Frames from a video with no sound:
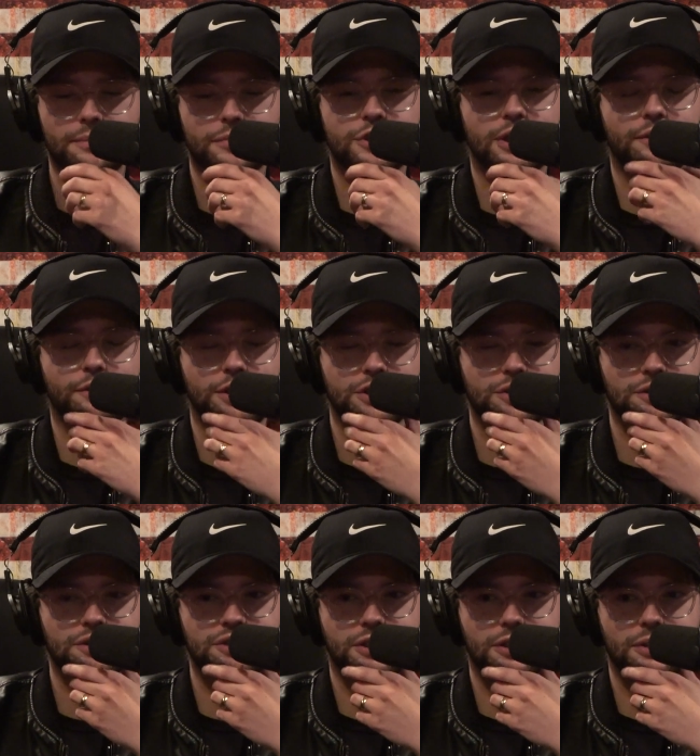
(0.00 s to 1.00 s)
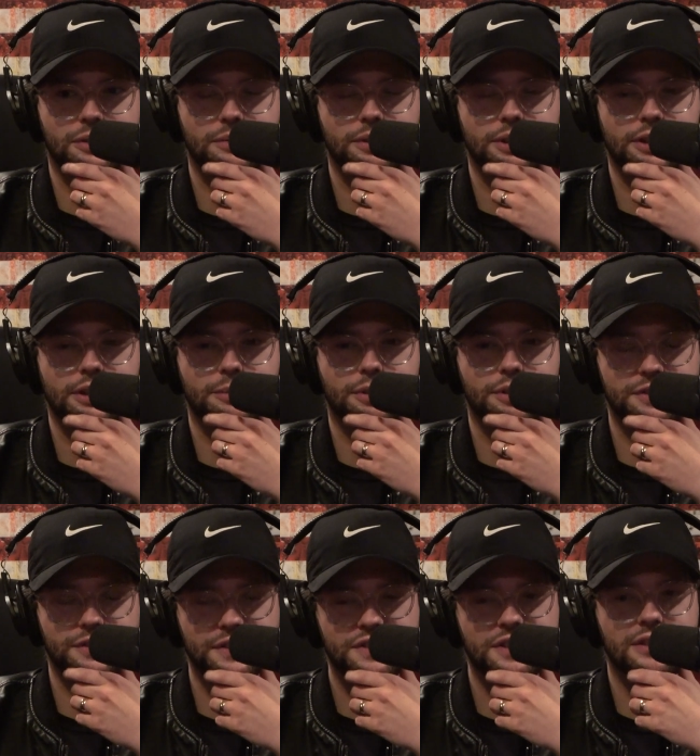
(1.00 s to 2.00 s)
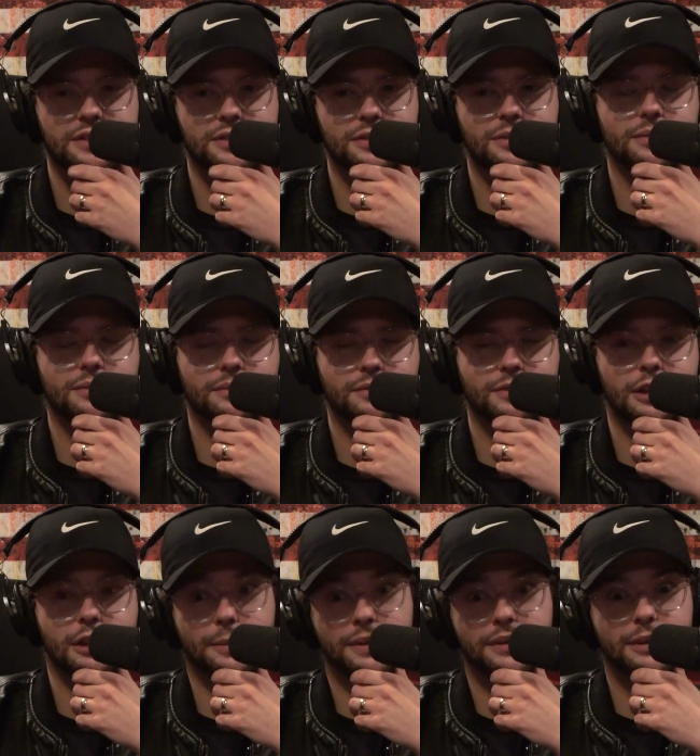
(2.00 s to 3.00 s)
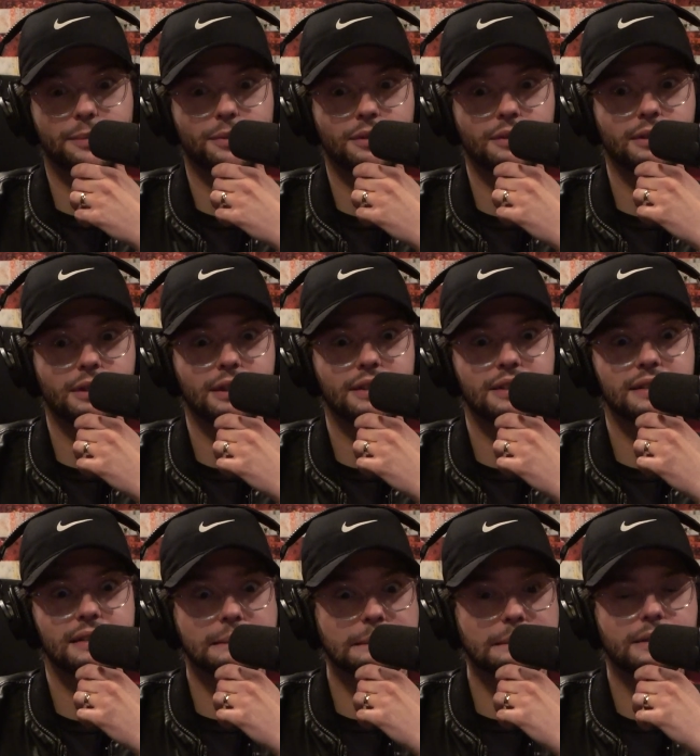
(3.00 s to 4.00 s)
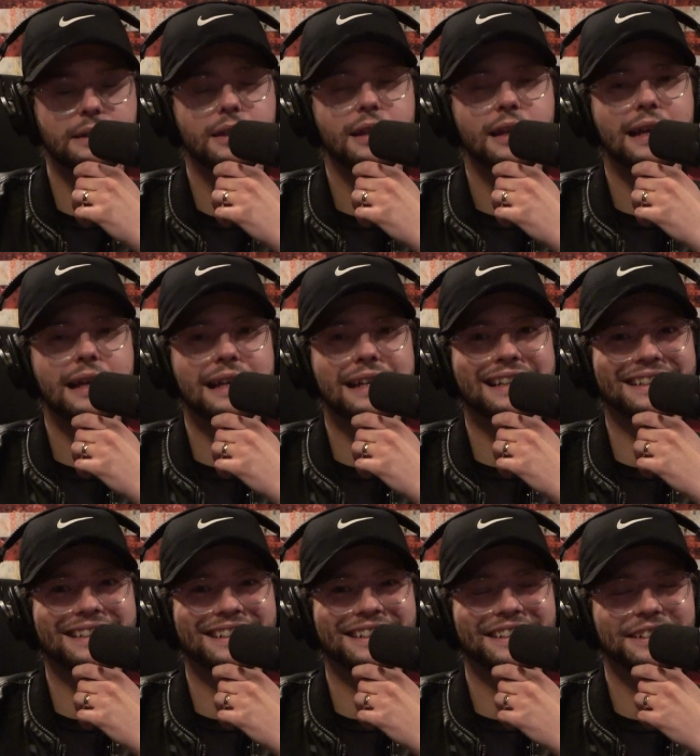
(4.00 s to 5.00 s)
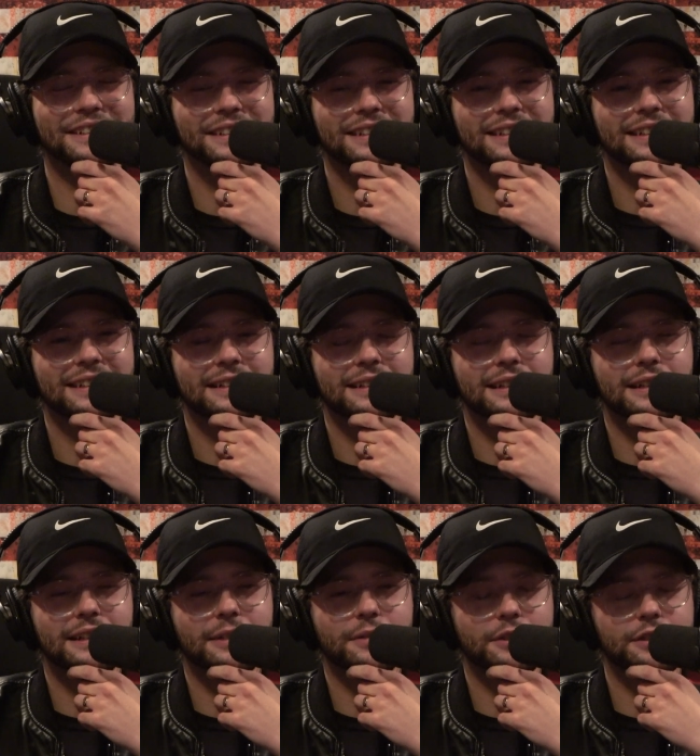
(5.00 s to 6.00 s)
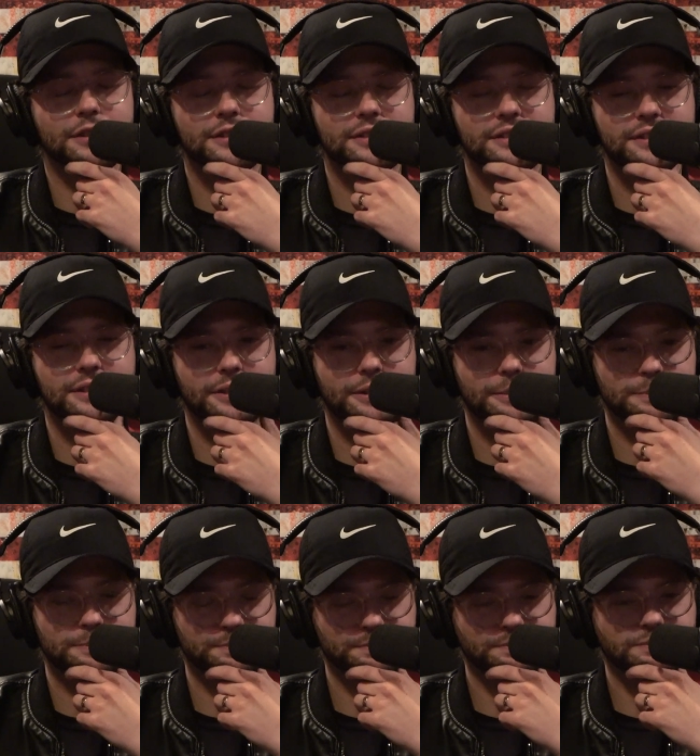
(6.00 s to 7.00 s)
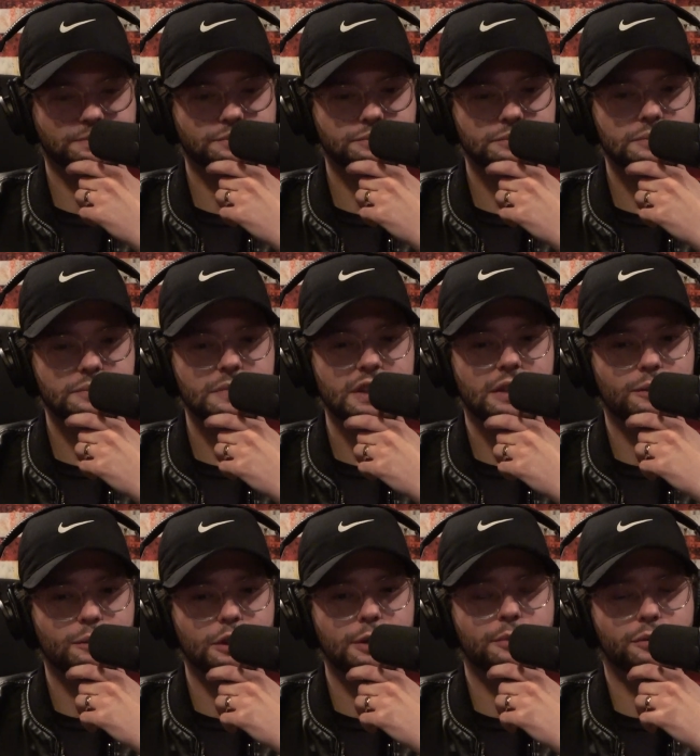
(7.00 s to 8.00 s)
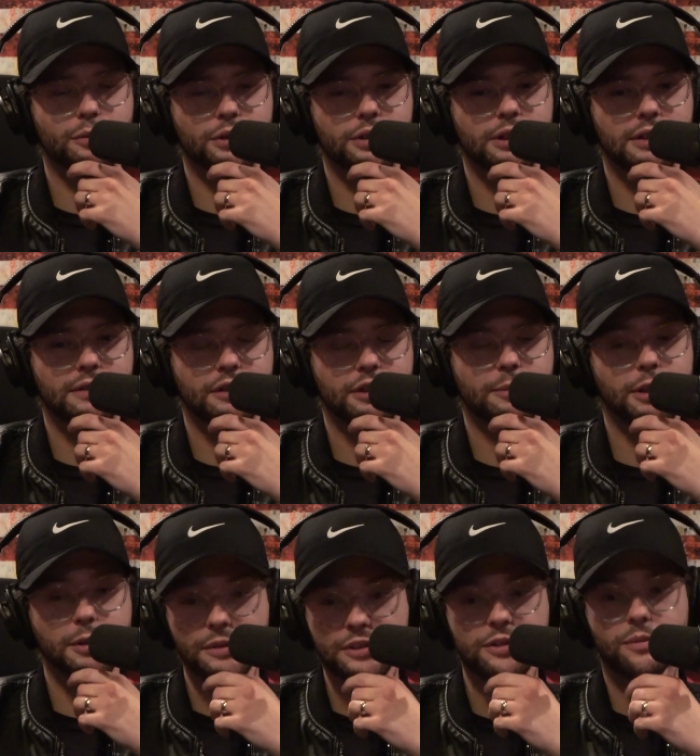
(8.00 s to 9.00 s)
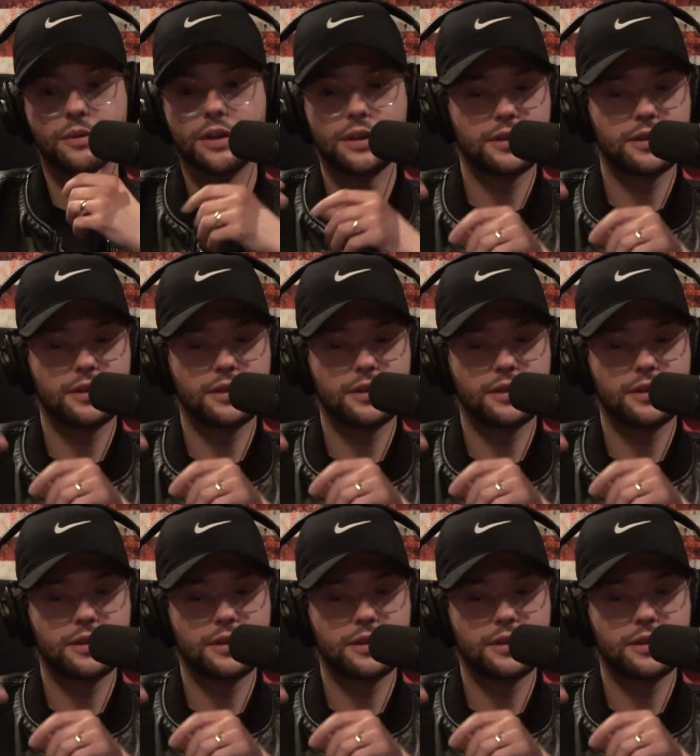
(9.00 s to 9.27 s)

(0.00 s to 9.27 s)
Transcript: shot for Guitar Center when I was 15 too. Forgot about that part, I guess. And this is way before Doug and everything. But anyway, so